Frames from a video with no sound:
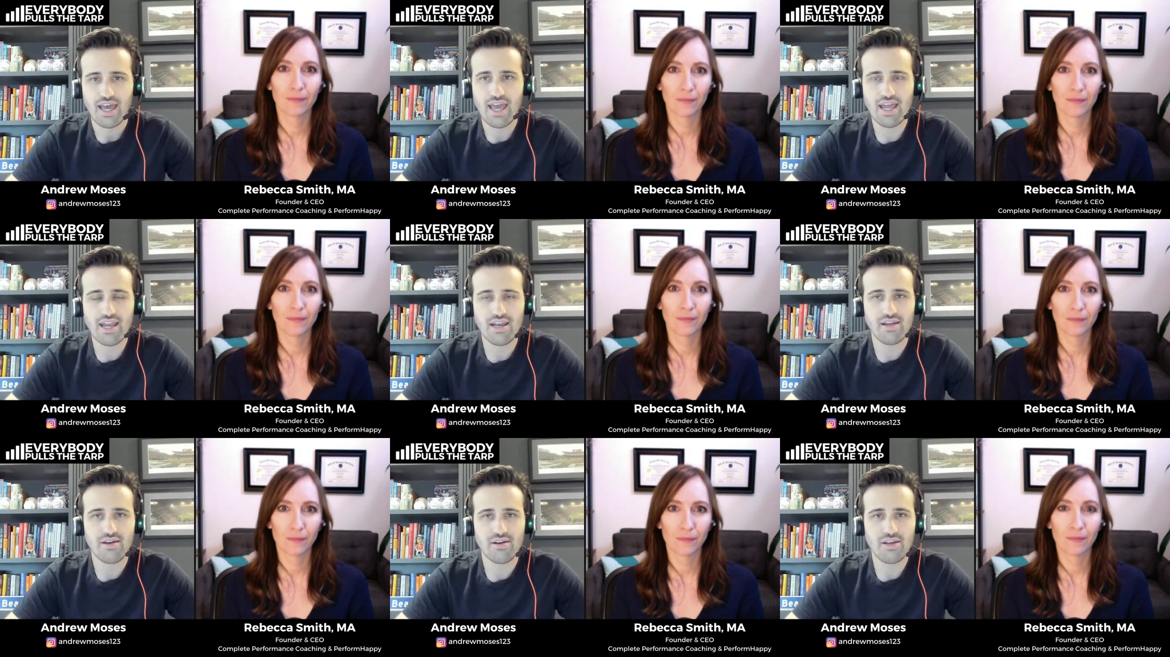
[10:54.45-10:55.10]

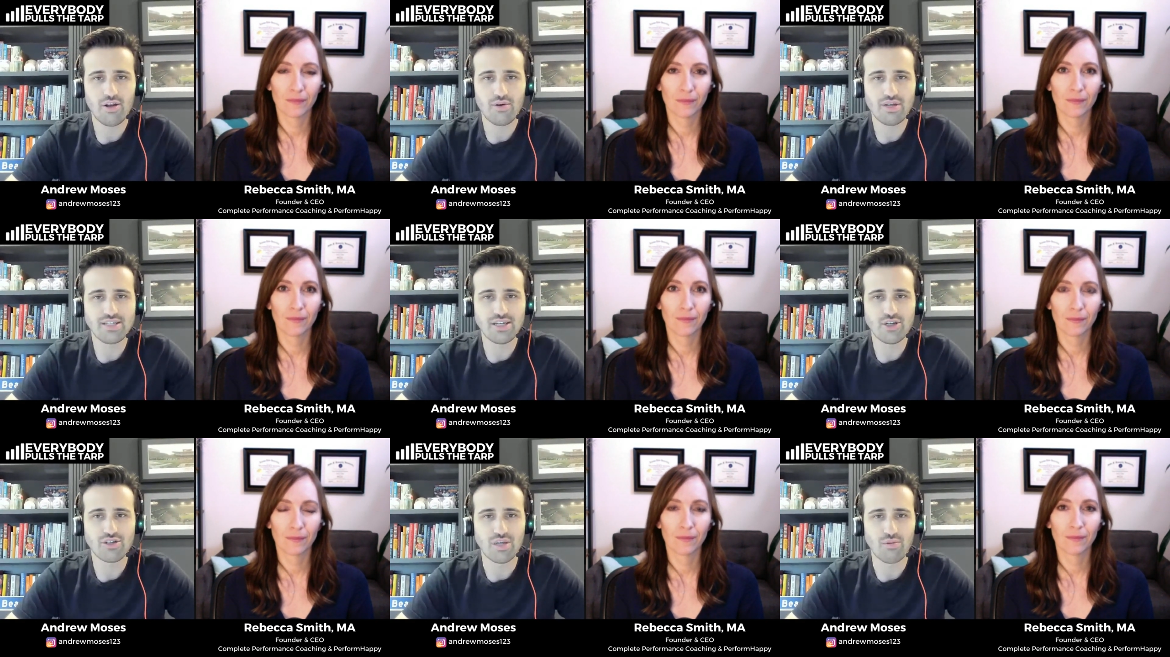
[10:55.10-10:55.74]
Speaker 1: and you know it's
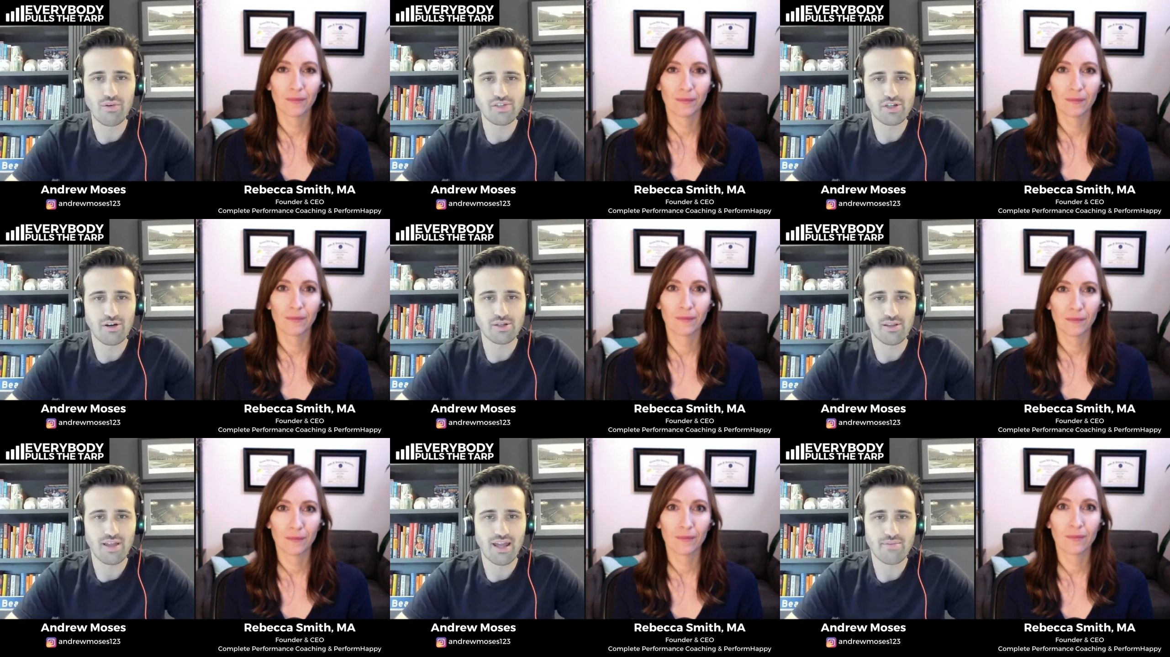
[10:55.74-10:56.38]
interesting. We've
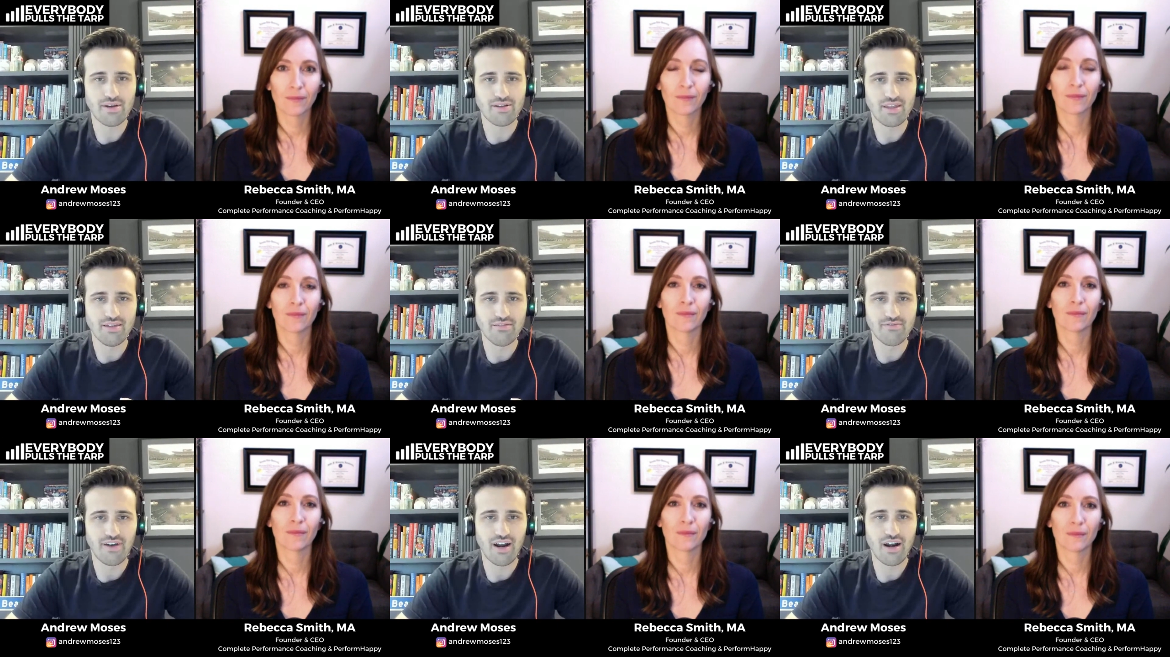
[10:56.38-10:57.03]
talked a lot about the
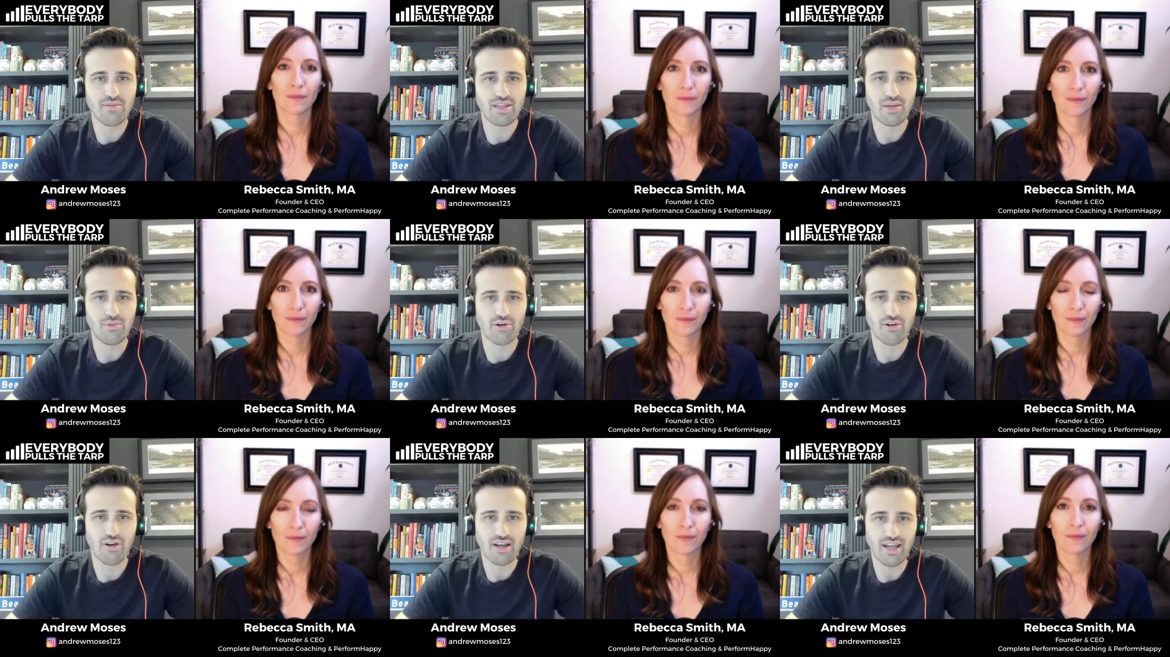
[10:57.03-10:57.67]
environment that
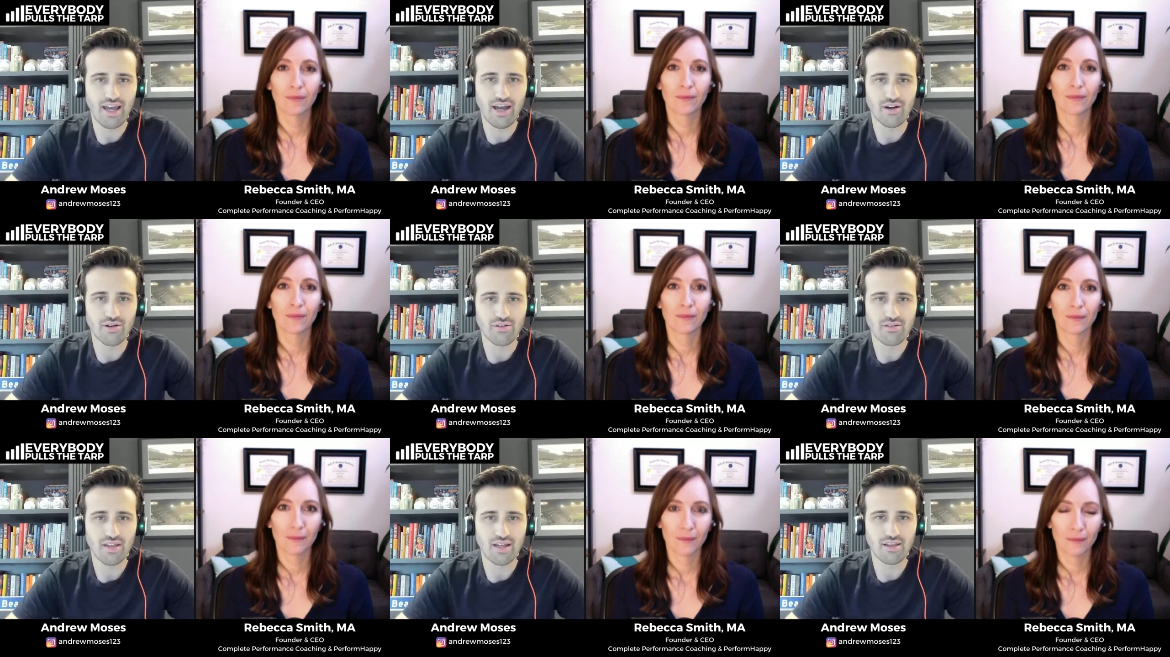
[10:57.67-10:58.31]
we're right
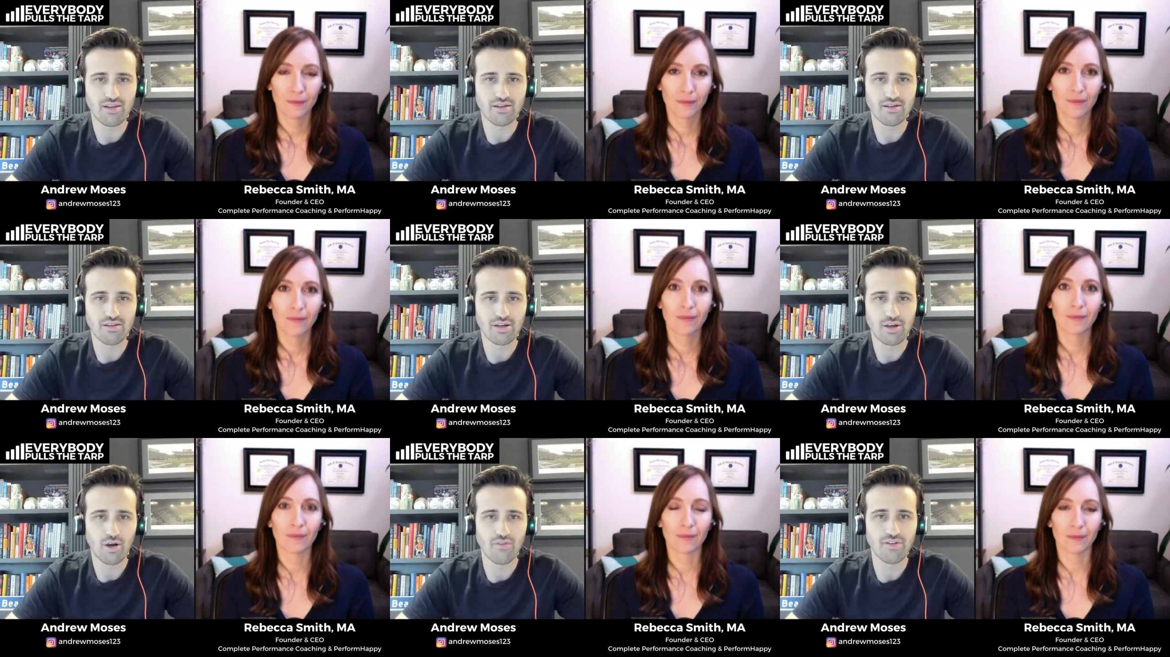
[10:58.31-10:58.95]
now, that the
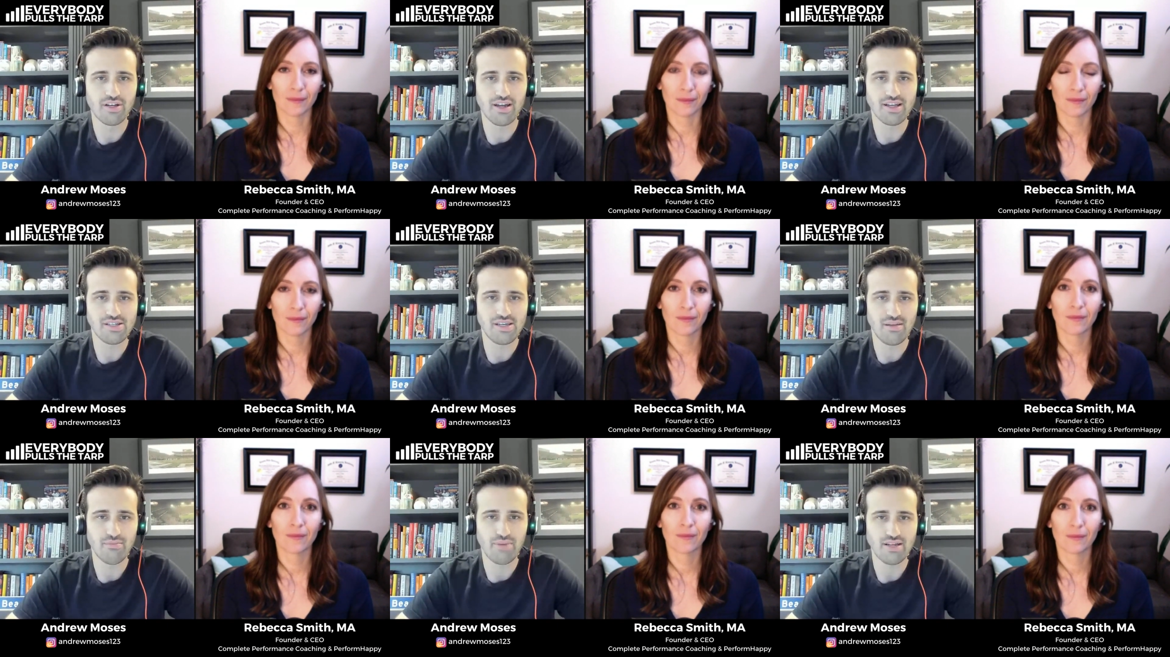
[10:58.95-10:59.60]
the COVID
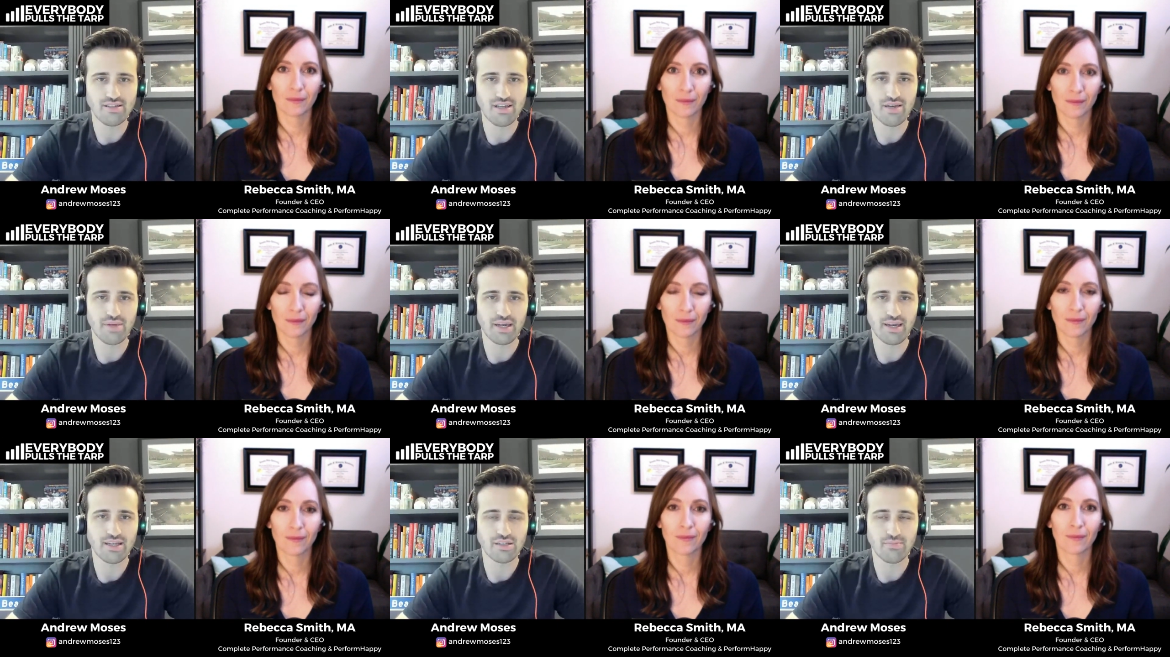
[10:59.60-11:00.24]
nineteen
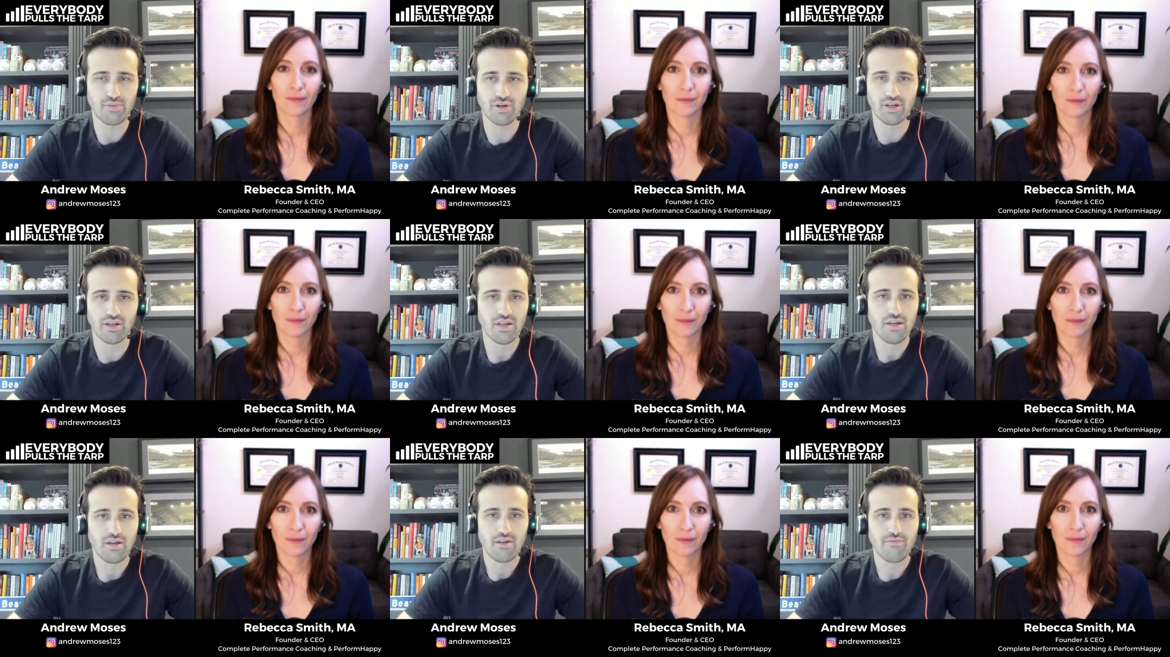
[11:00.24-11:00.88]
pandemic has put.
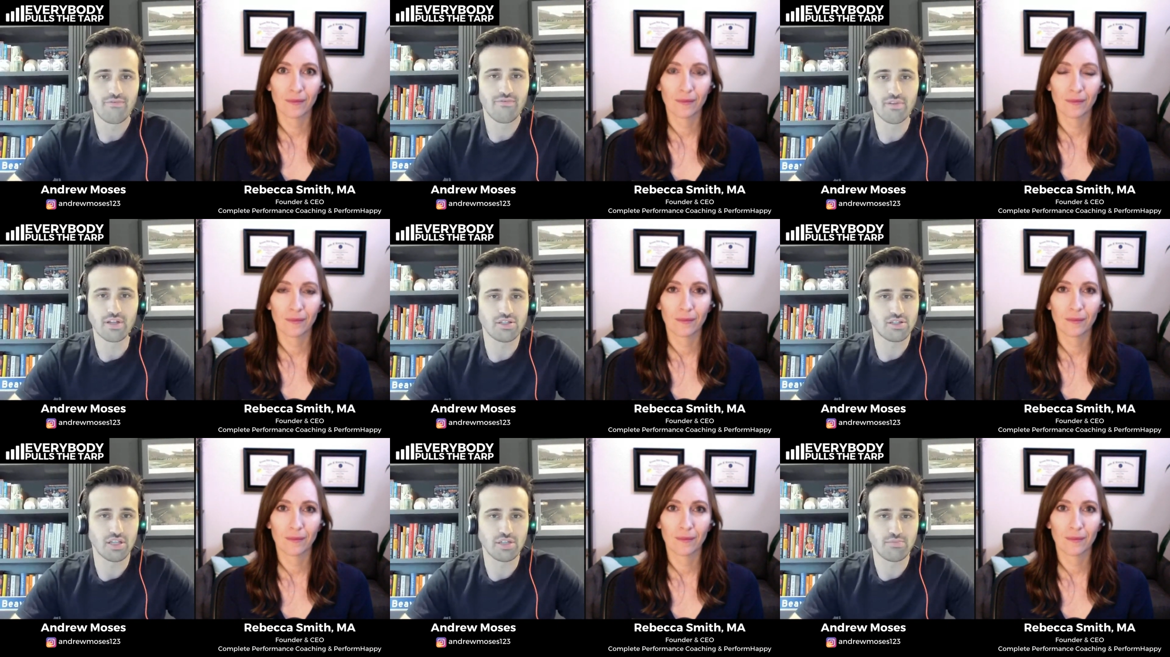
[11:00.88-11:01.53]

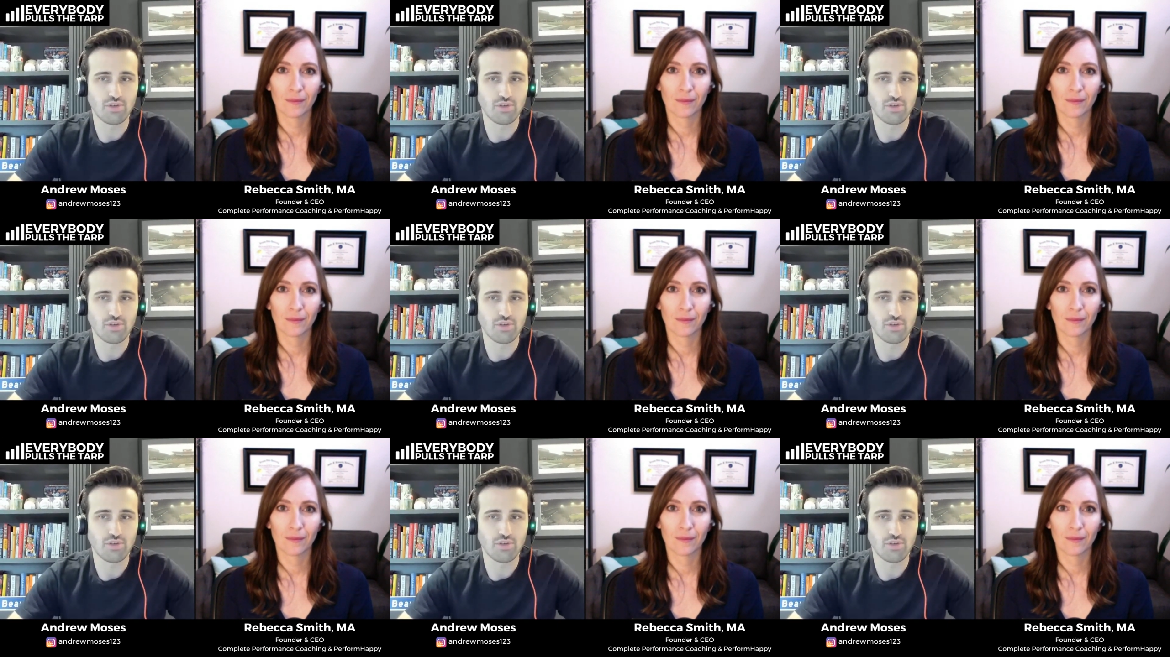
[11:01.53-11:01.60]
Let's let's